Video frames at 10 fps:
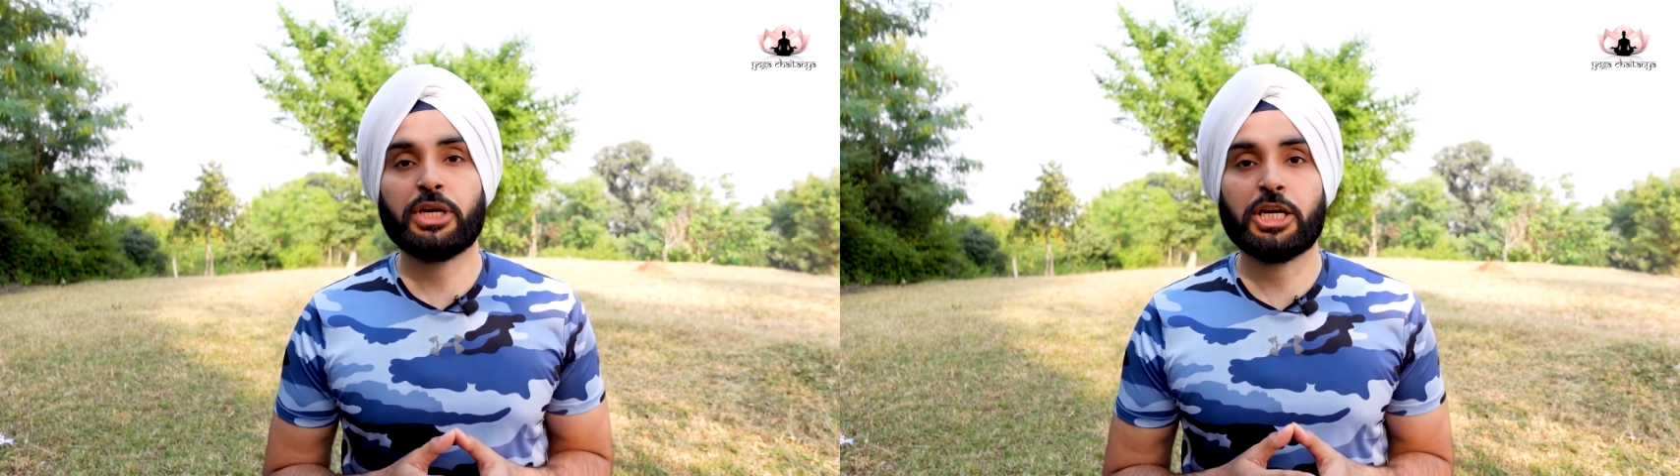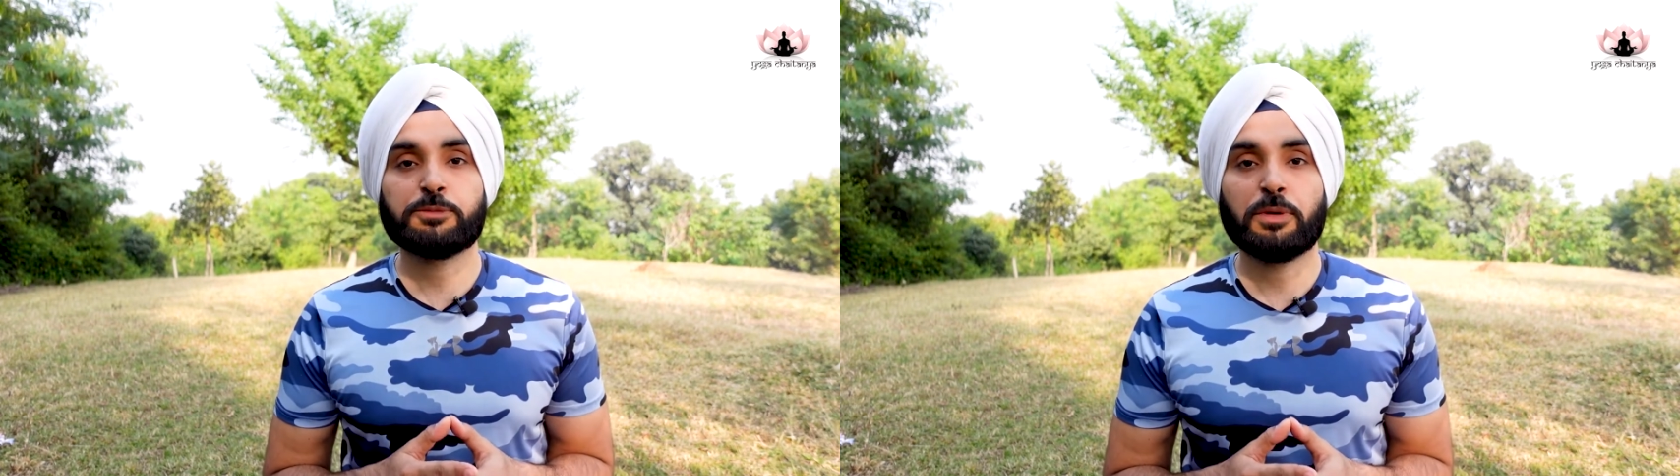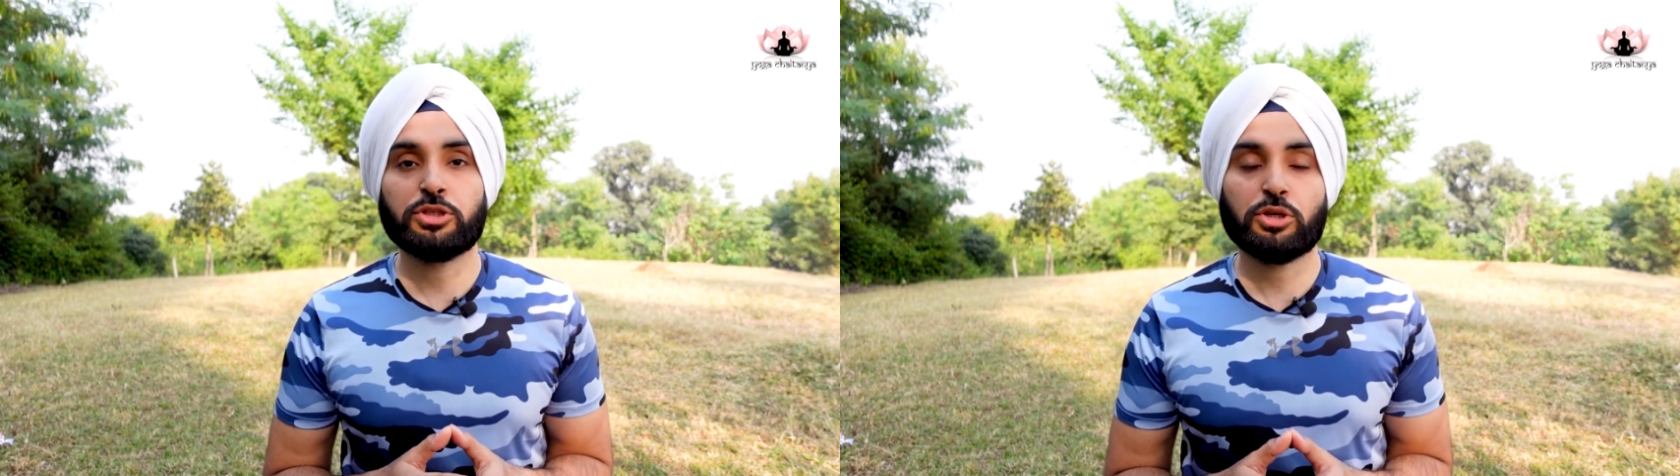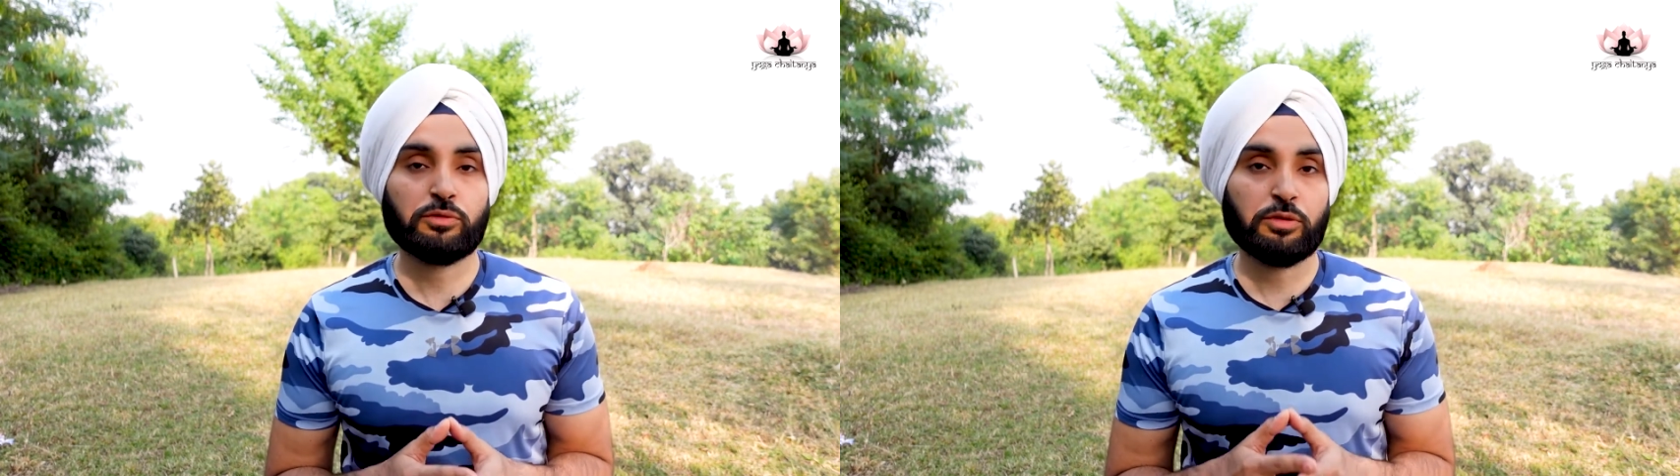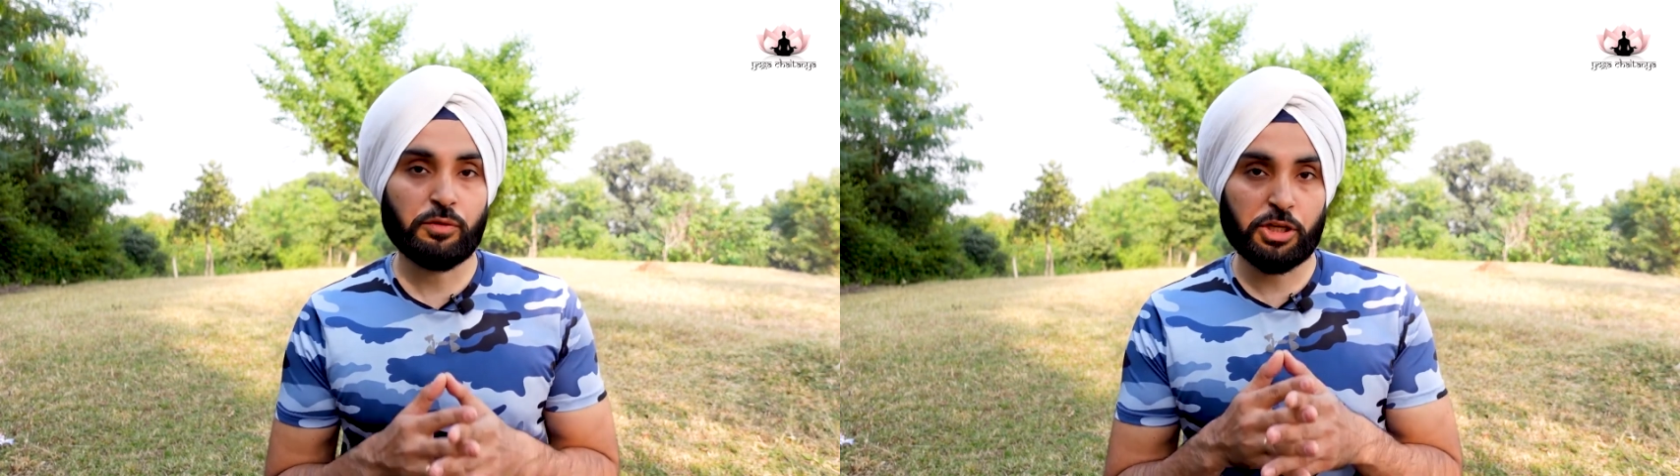expulsion of
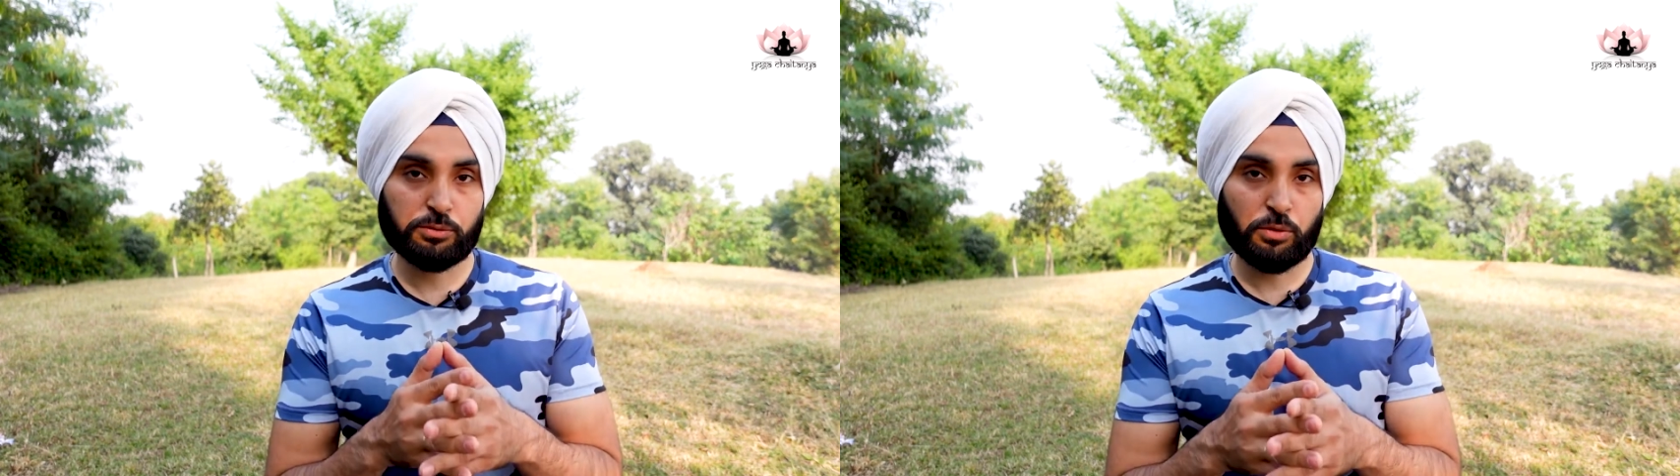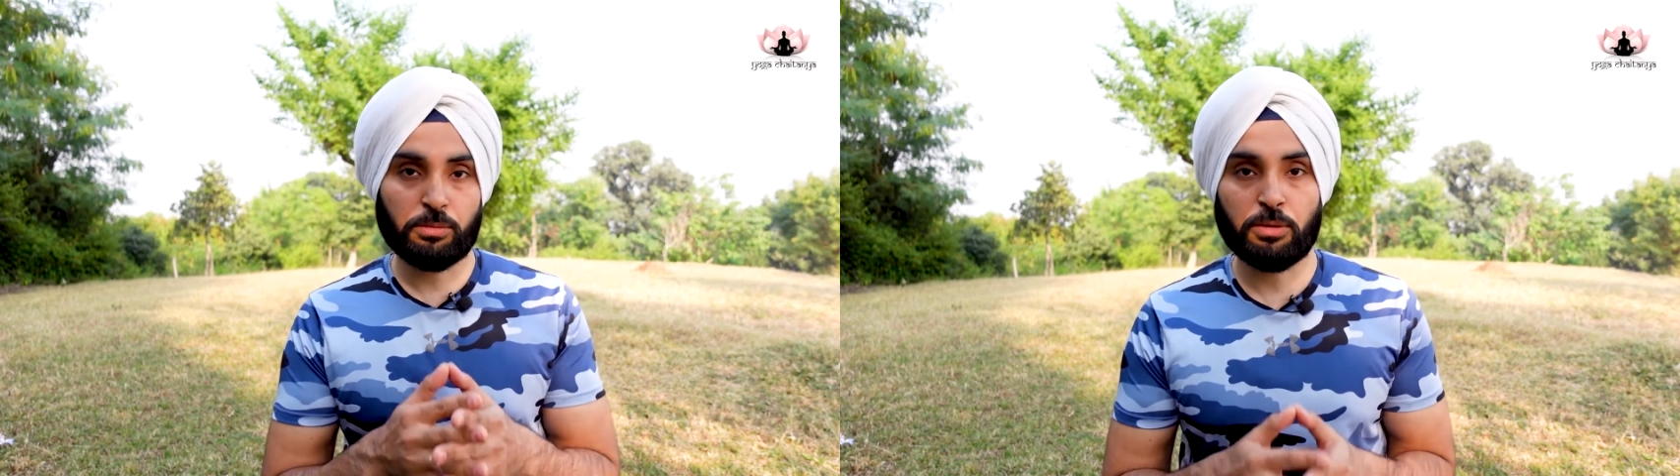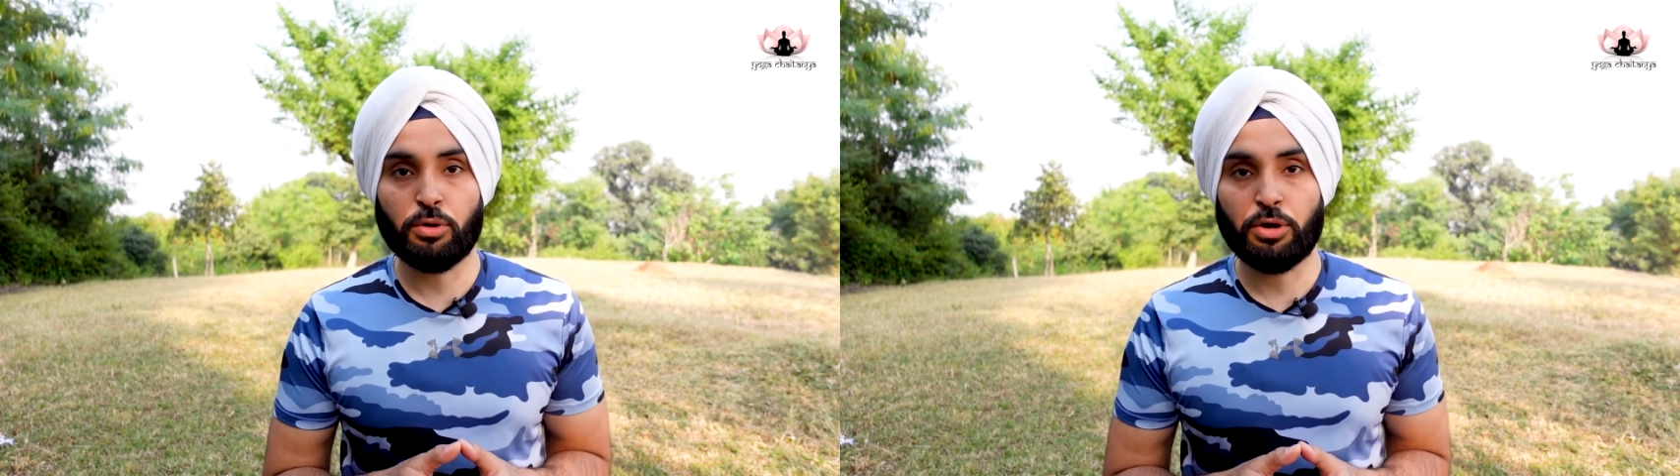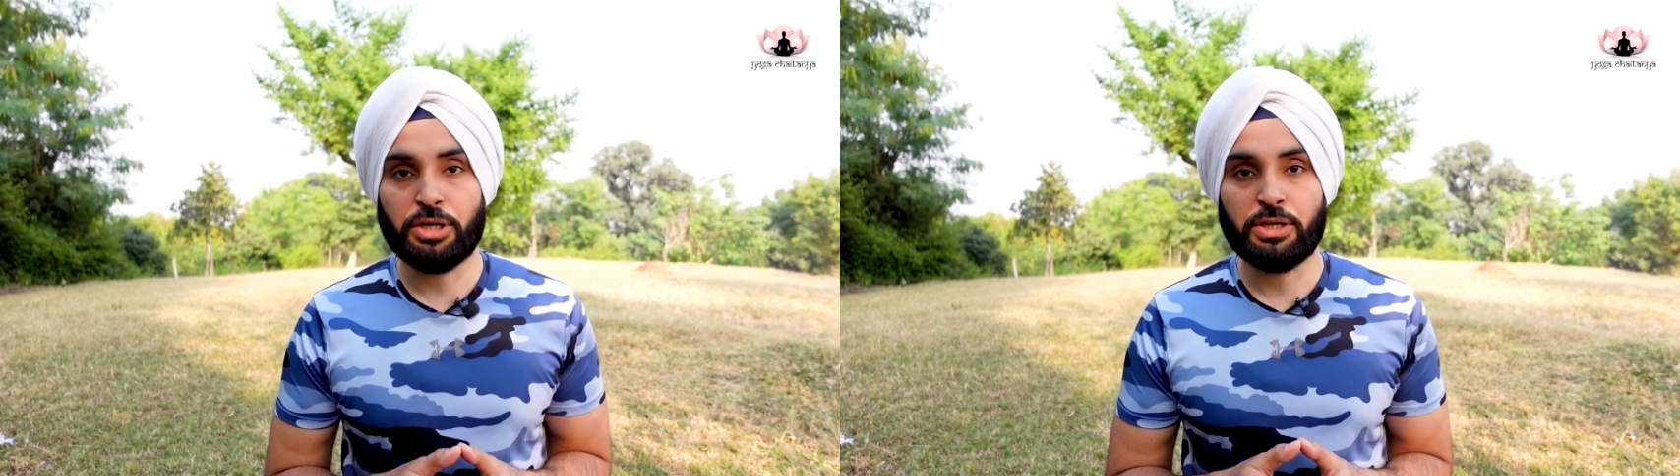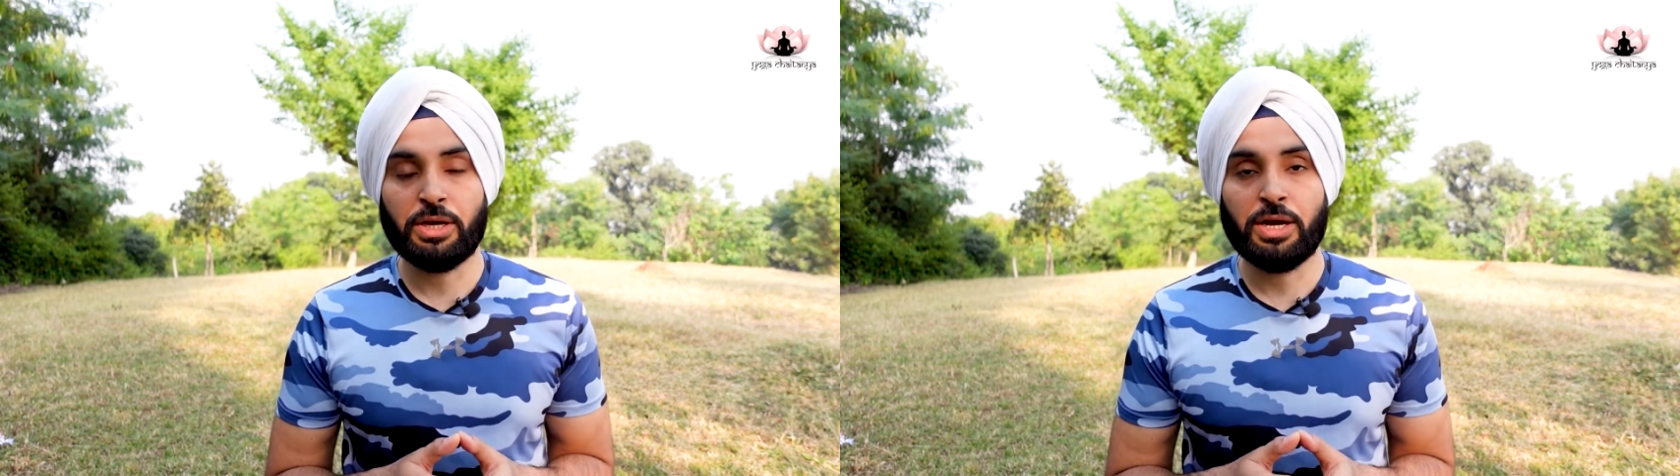the waste from the body.